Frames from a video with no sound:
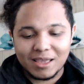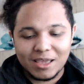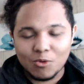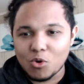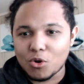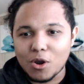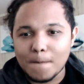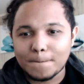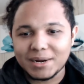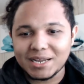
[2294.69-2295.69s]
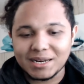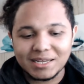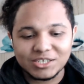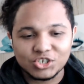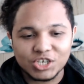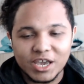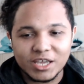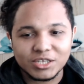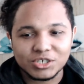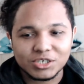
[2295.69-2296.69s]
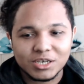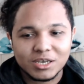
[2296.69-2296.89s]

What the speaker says: will completely change